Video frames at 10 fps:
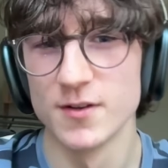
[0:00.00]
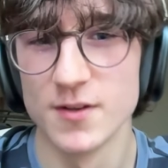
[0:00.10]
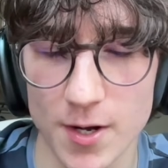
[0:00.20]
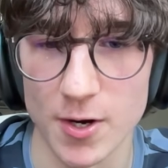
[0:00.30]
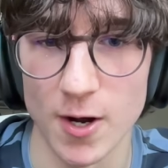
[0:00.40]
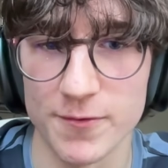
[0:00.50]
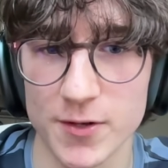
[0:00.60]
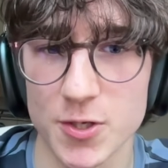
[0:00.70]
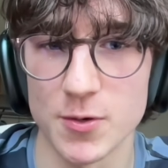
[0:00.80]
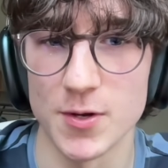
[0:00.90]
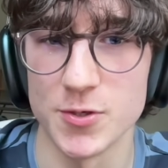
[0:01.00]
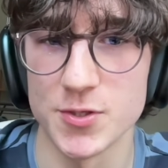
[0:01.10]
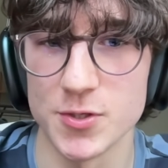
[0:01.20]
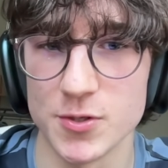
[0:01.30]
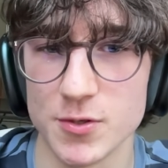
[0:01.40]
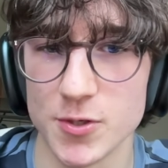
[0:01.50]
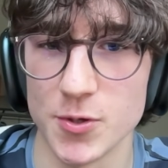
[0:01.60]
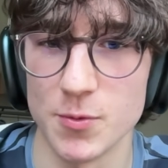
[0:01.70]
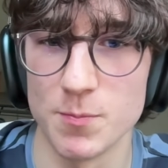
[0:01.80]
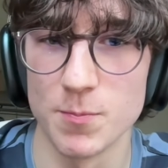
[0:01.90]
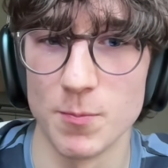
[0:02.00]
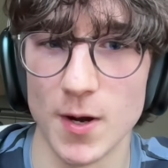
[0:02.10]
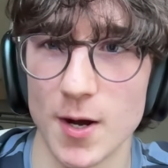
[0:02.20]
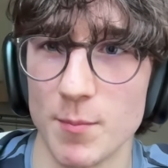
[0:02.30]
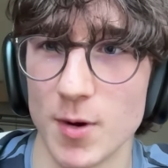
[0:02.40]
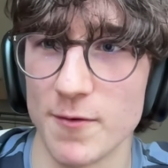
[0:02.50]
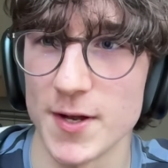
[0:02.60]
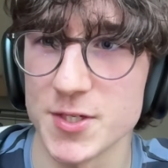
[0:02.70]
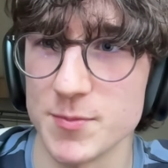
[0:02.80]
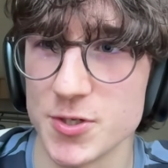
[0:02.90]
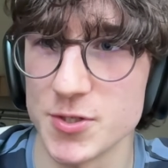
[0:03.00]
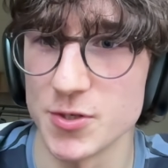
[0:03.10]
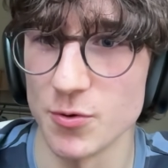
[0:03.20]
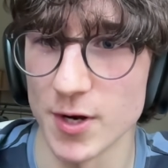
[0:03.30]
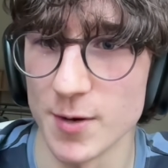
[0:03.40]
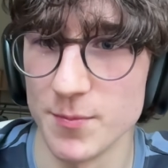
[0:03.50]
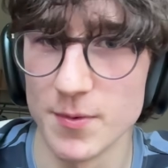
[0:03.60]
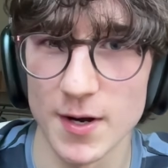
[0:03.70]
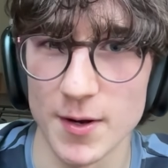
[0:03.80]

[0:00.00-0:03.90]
I think you might have had some issues in your game.